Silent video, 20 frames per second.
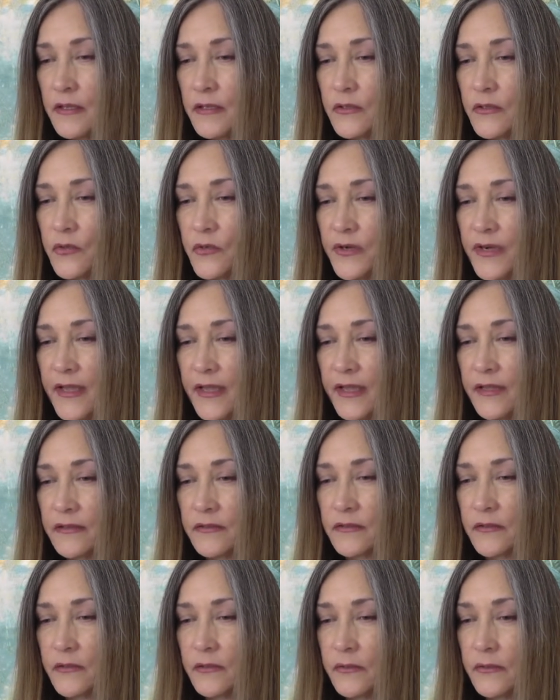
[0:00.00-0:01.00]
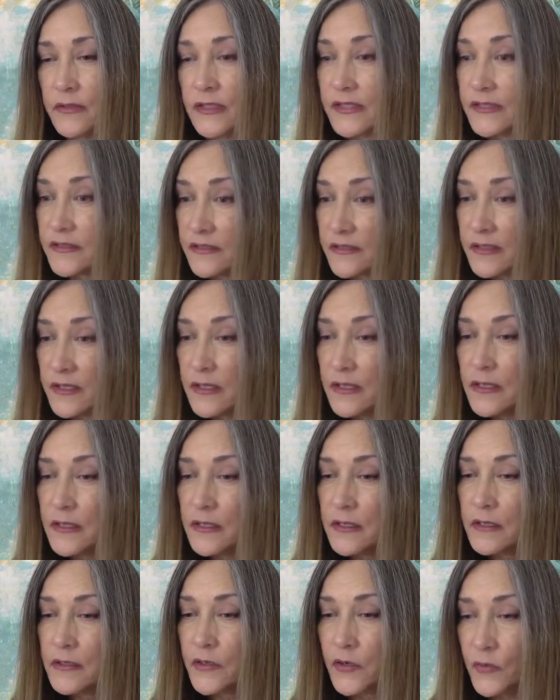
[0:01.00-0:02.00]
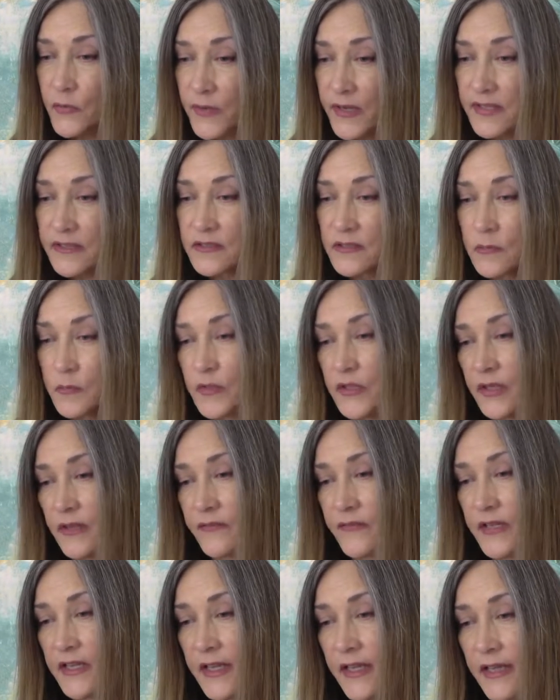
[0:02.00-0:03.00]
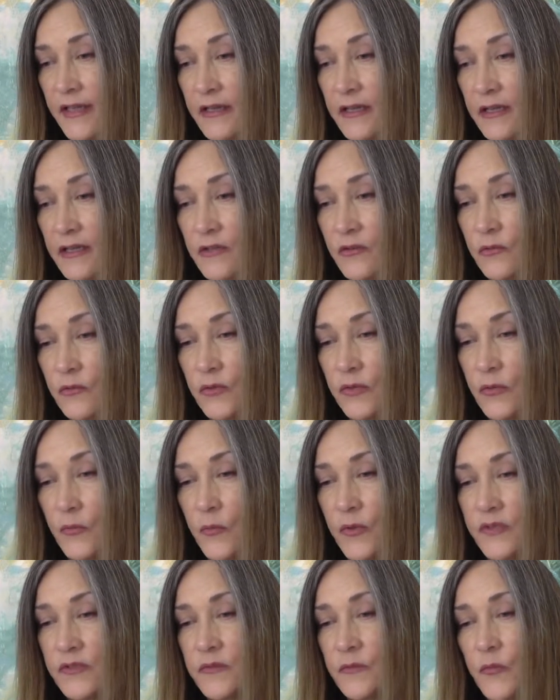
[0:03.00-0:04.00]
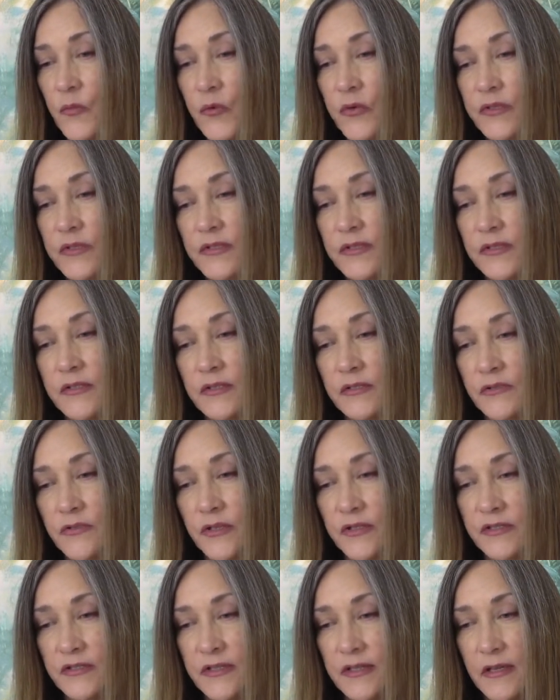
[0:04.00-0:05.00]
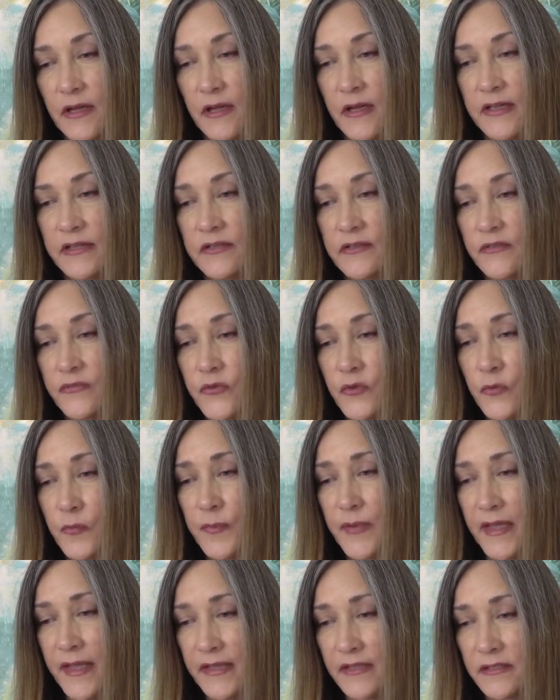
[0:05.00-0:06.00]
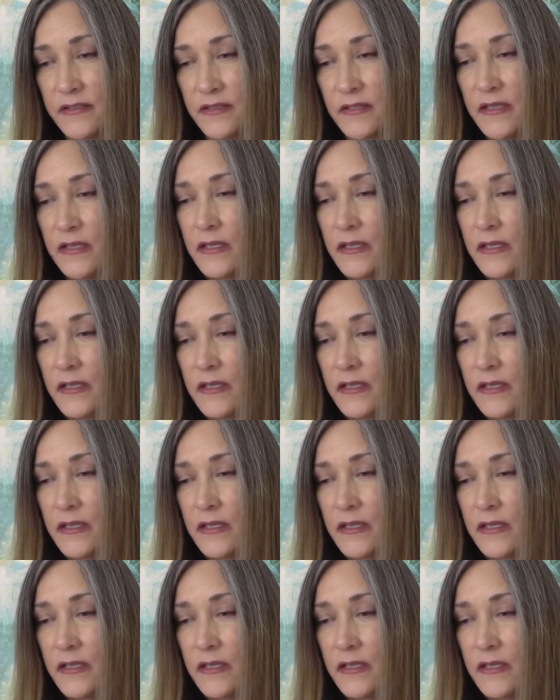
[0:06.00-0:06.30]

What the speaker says: Your hands caress the beloved head, and you look once more into the trusting eyes of your pet,